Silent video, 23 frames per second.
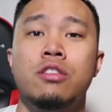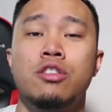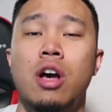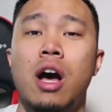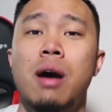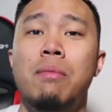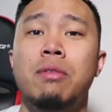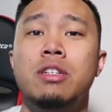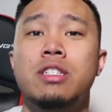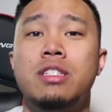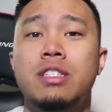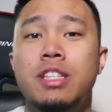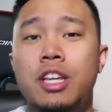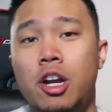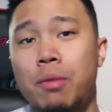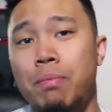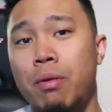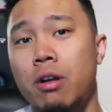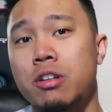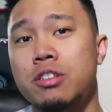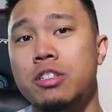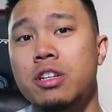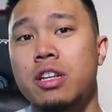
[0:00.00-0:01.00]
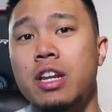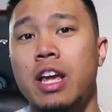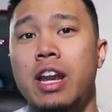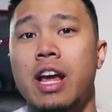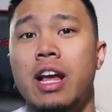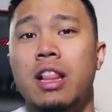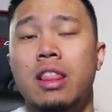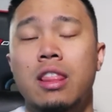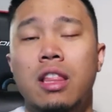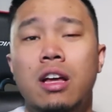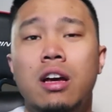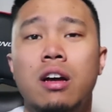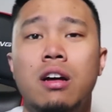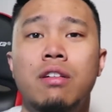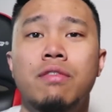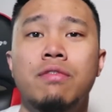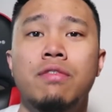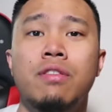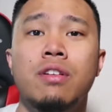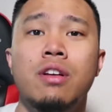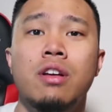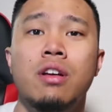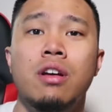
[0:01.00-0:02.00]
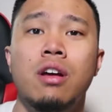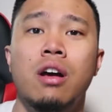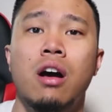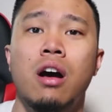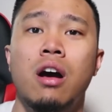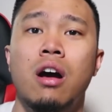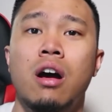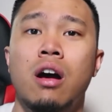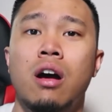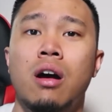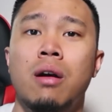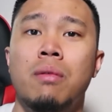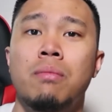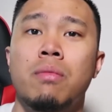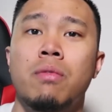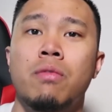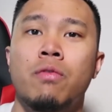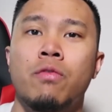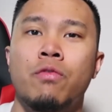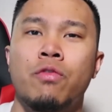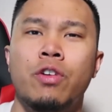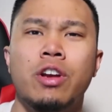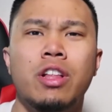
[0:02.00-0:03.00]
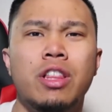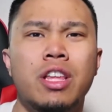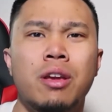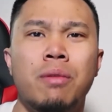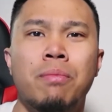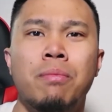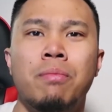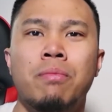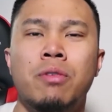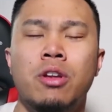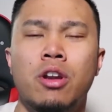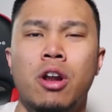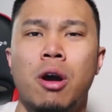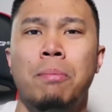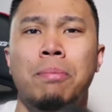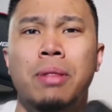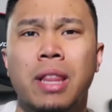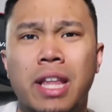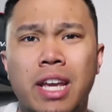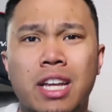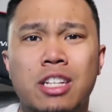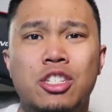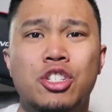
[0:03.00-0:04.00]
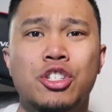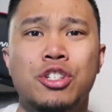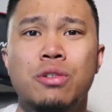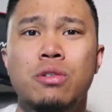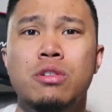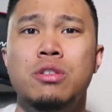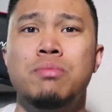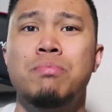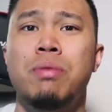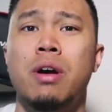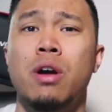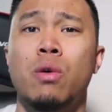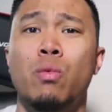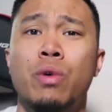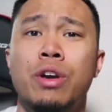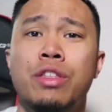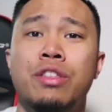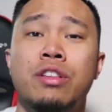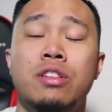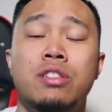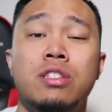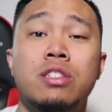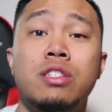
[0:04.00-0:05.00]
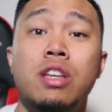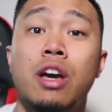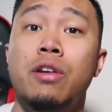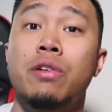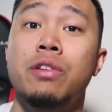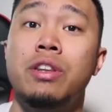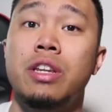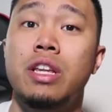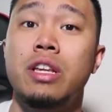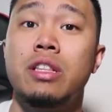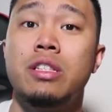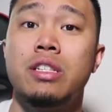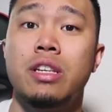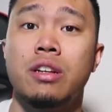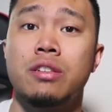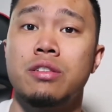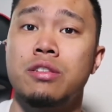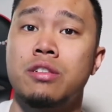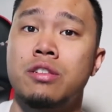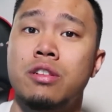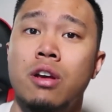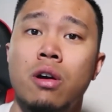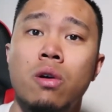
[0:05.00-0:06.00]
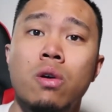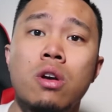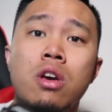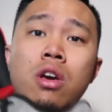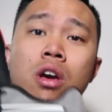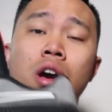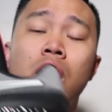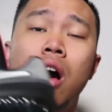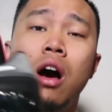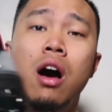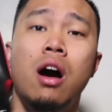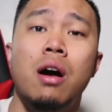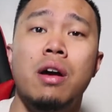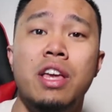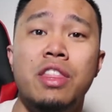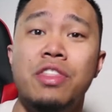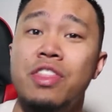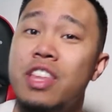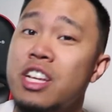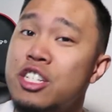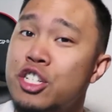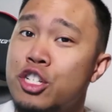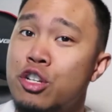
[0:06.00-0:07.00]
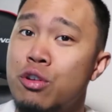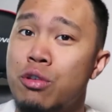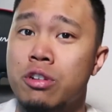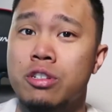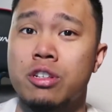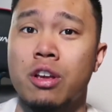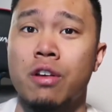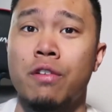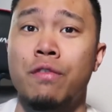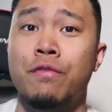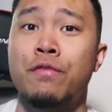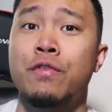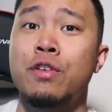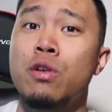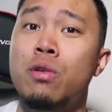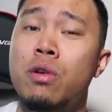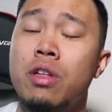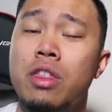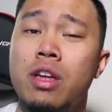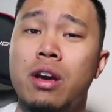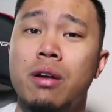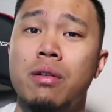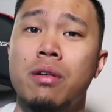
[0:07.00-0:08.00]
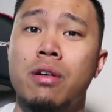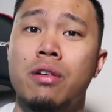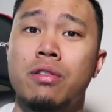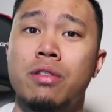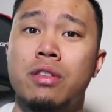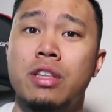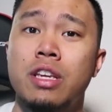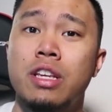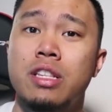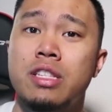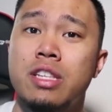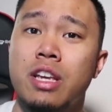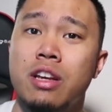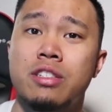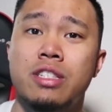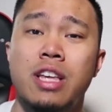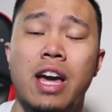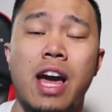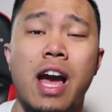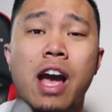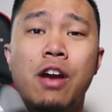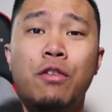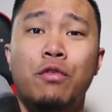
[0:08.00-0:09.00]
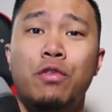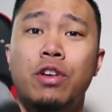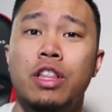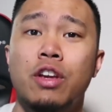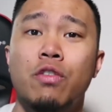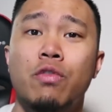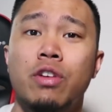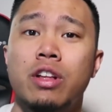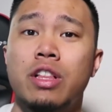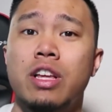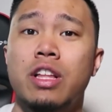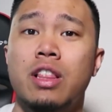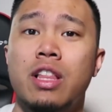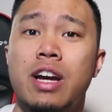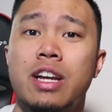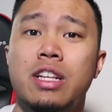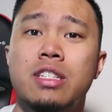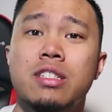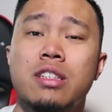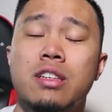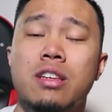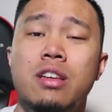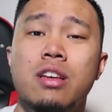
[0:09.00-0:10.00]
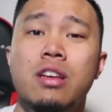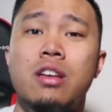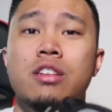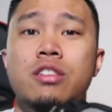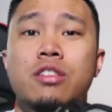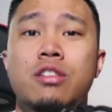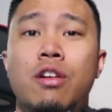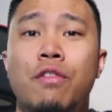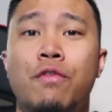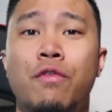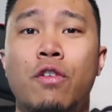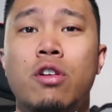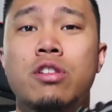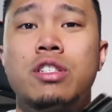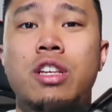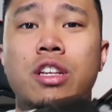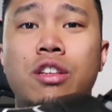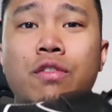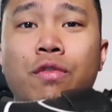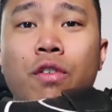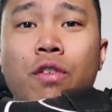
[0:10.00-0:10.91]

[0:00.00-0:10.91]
So I'm a sneaker person, and I love really, you know, plain shoes but with subtle details. So in this shoe, there's a few of the details that I really liked. So first things